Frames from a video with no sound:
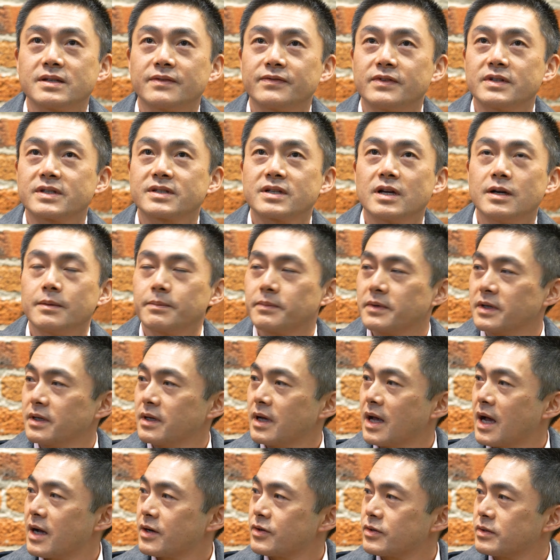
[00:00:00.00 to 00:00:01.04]
if this
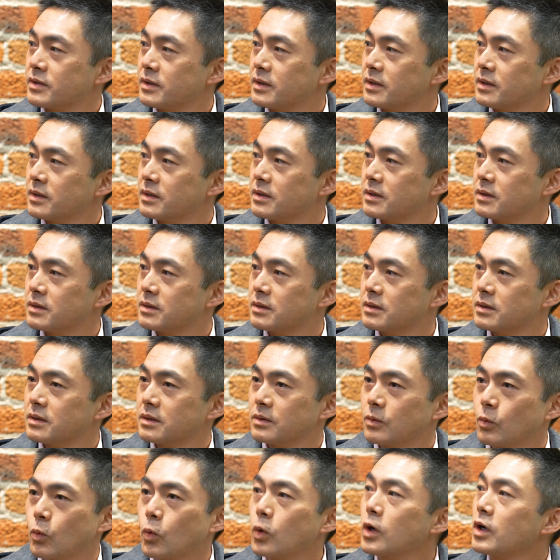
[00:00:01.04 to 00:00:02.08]
company actually
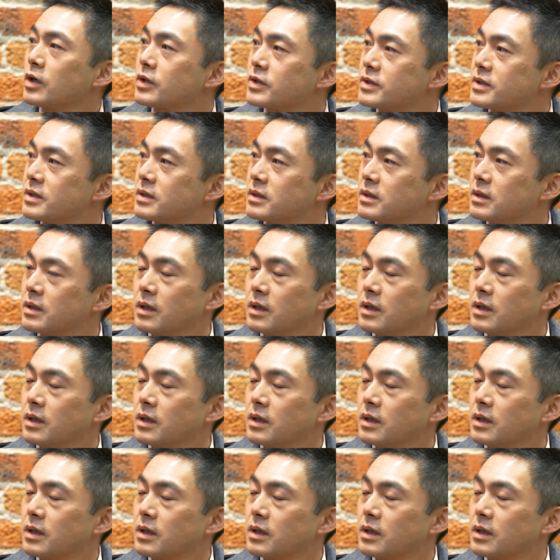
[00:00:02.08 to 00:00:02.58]
worked?